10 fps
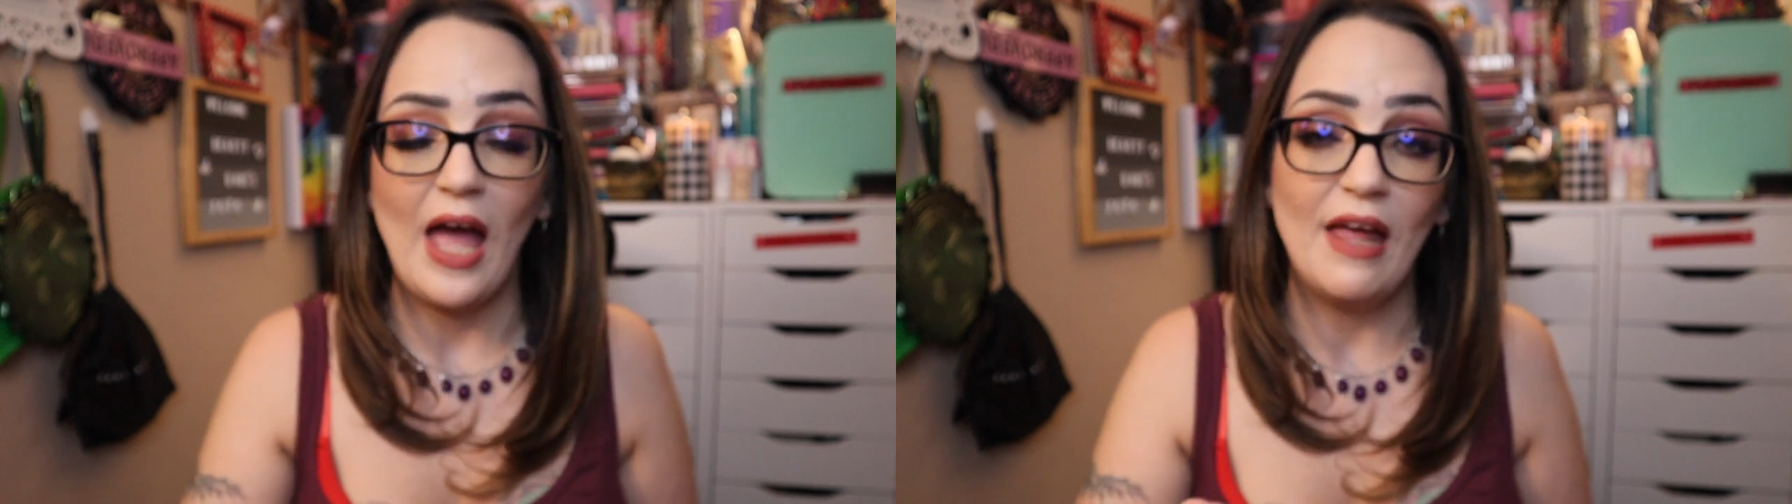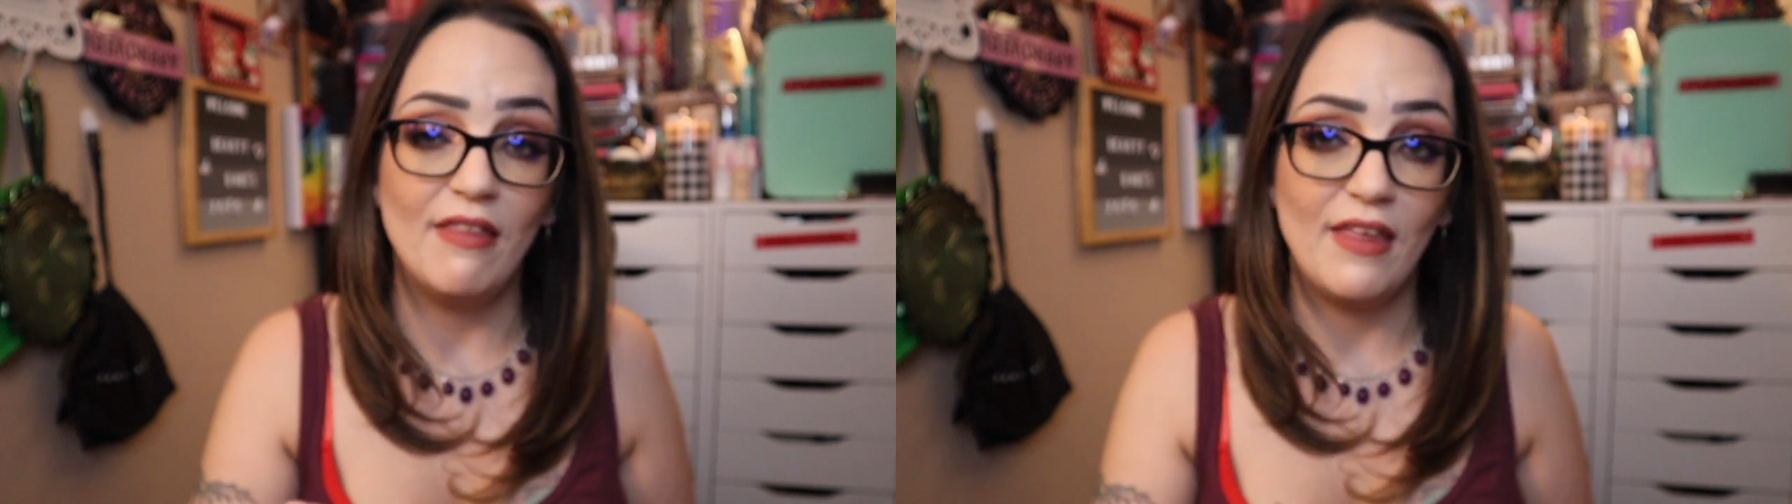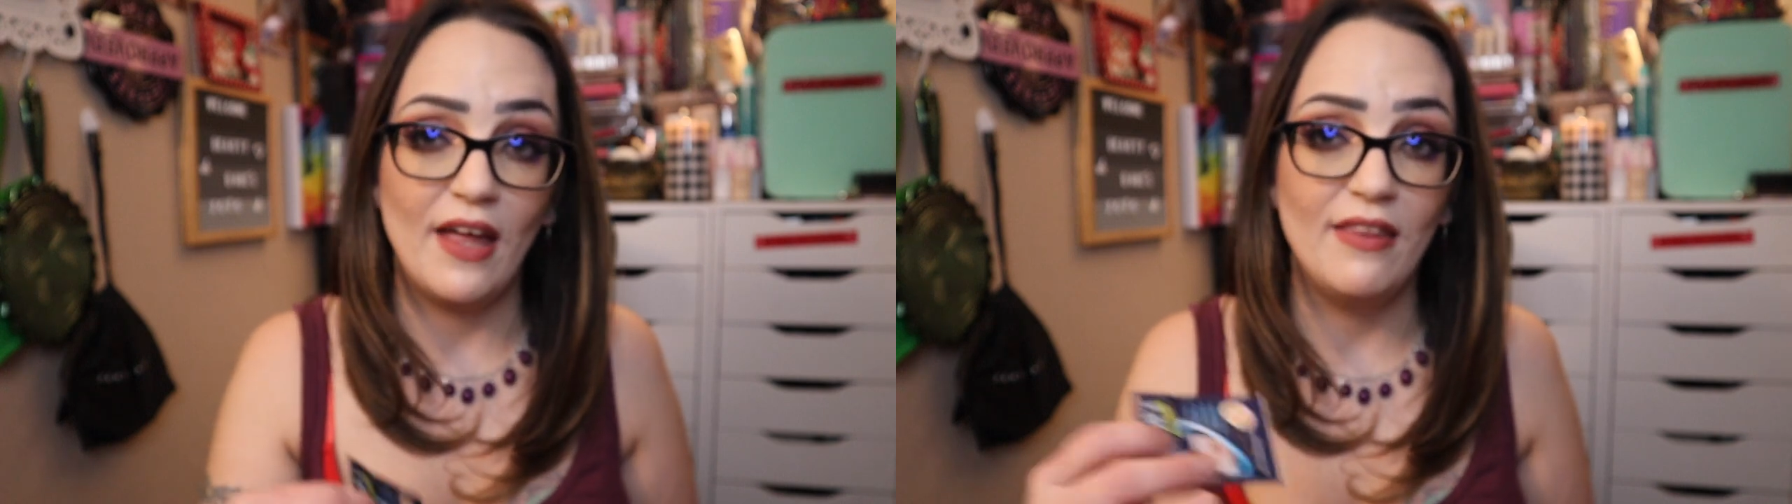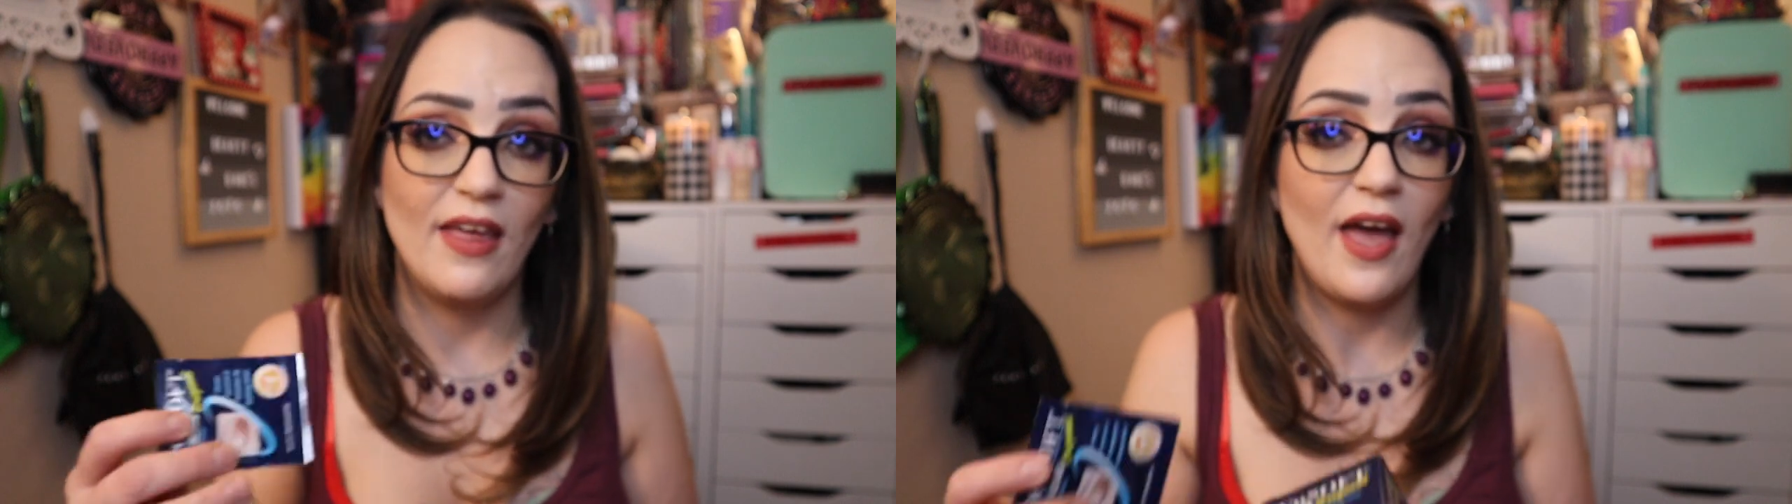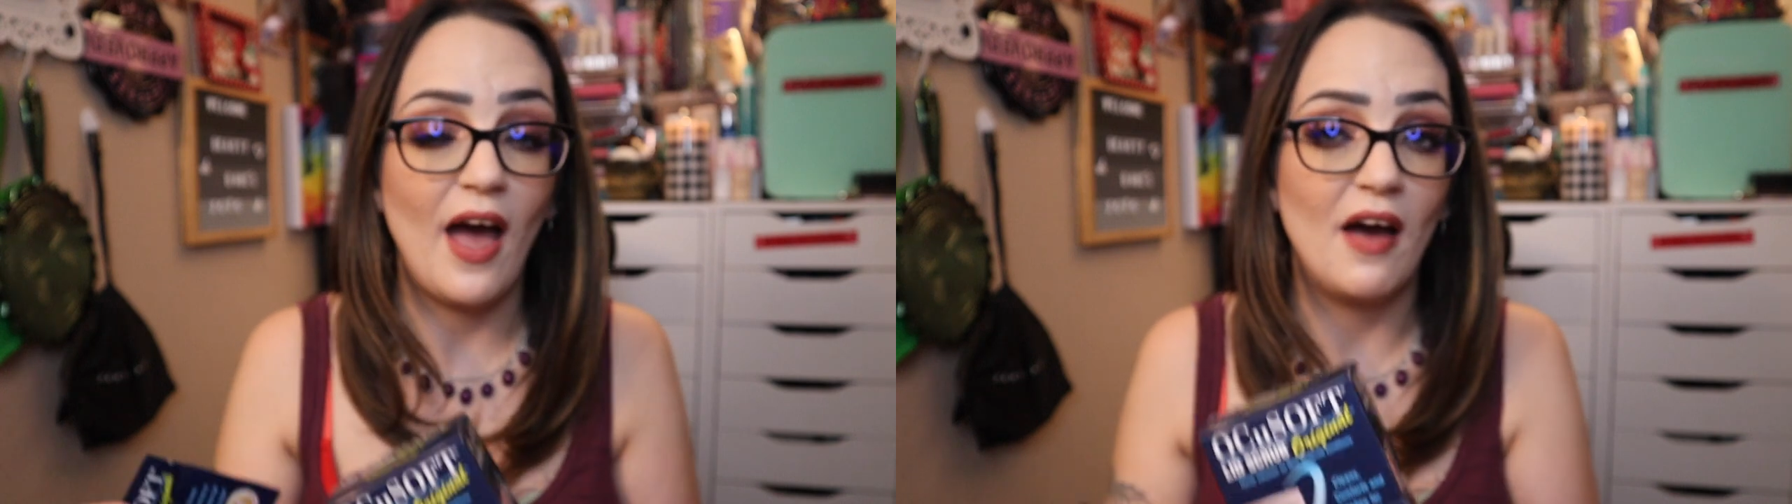And then
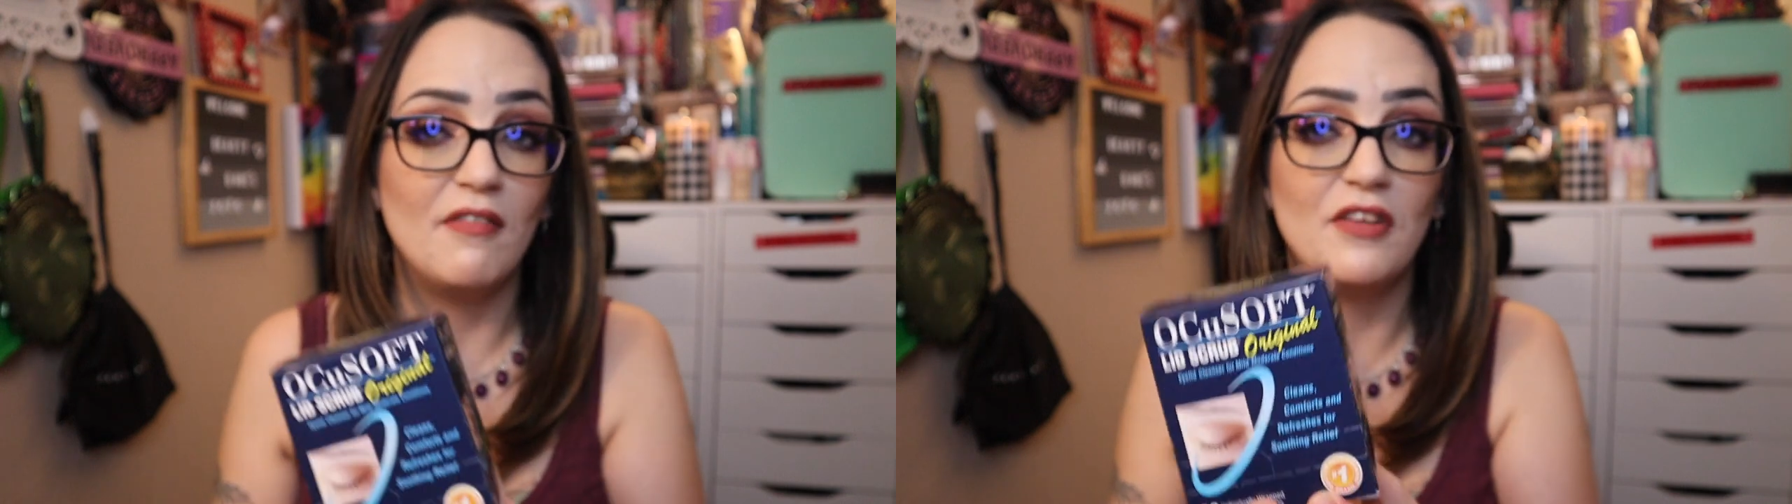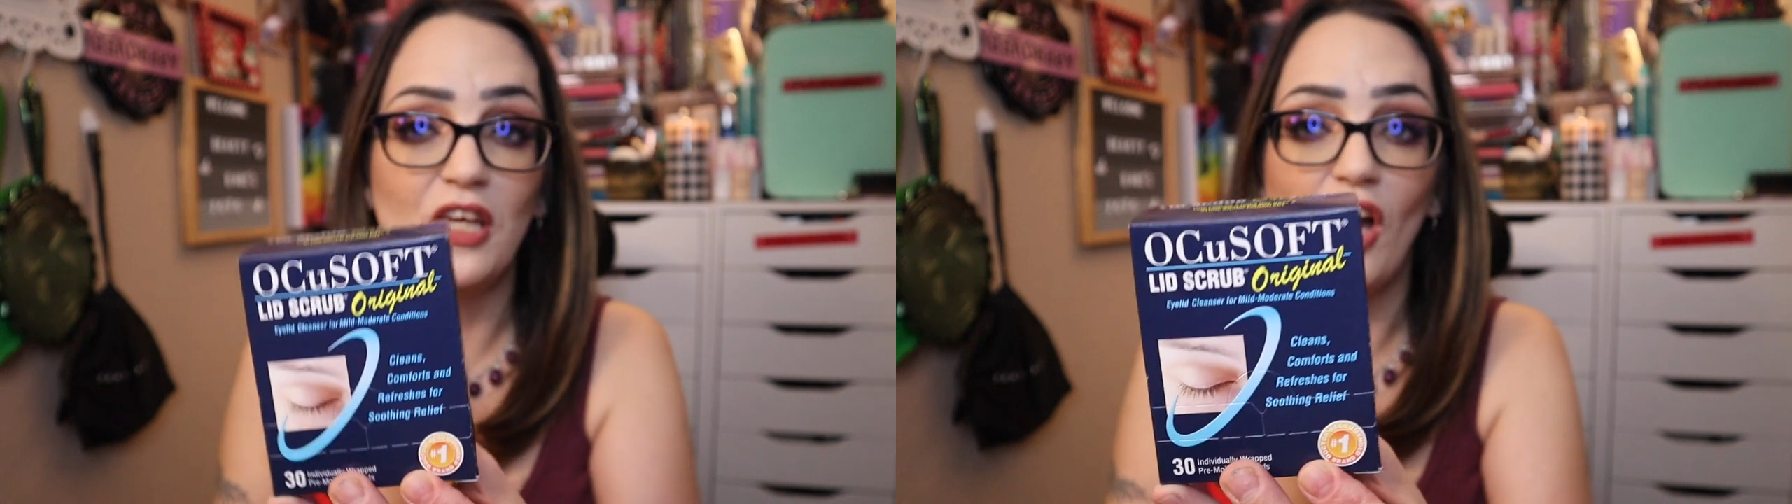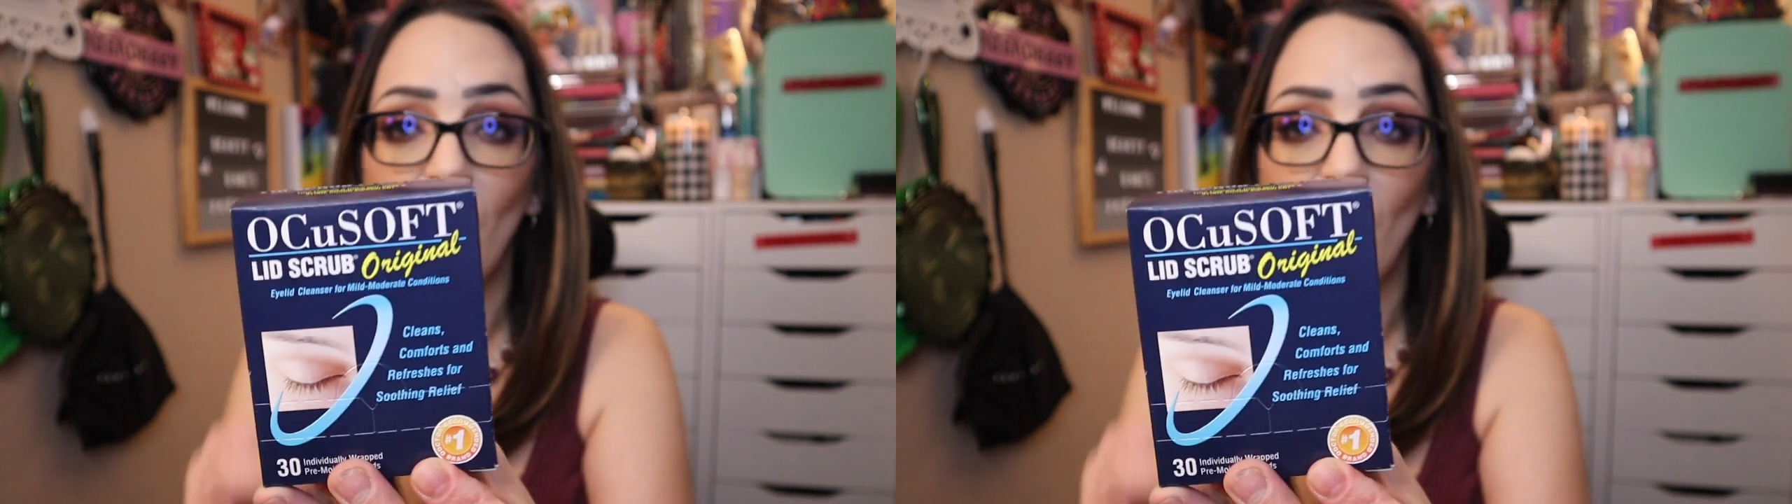they have the